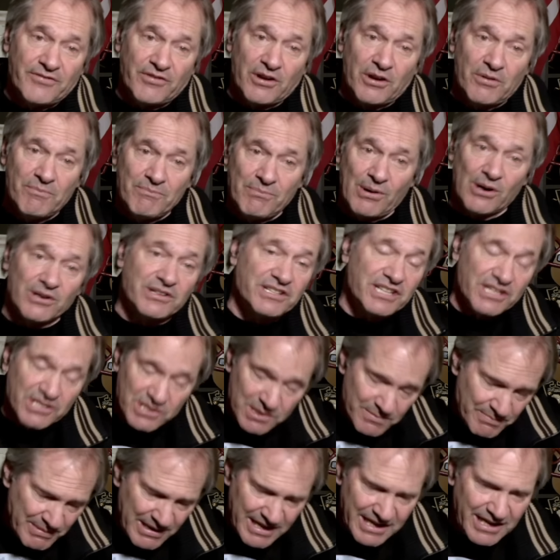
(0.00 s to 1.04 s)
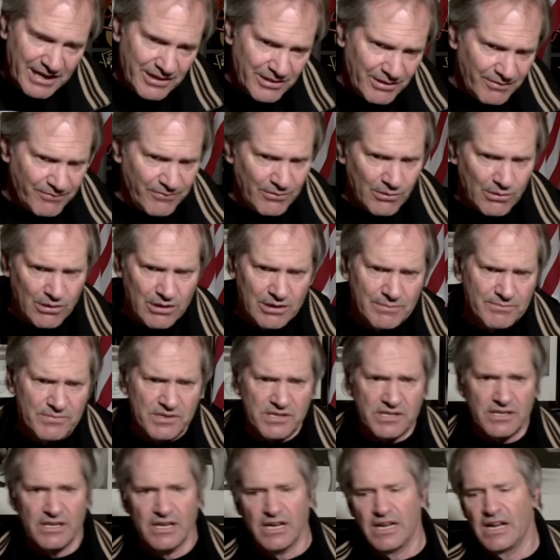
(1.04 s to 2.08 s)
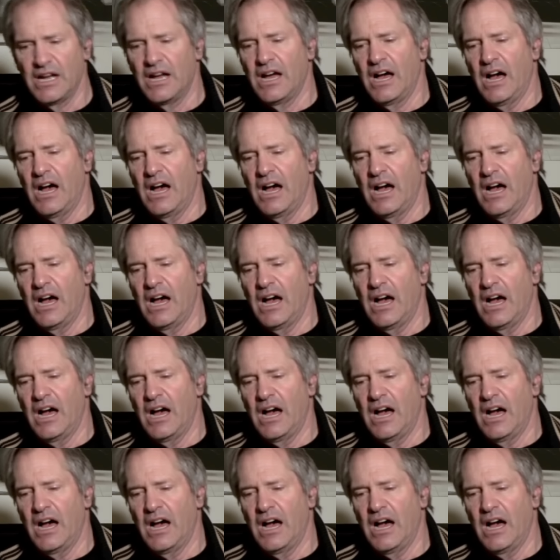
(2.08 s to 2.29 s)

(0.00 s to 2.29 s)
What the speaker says: even participate in the forums.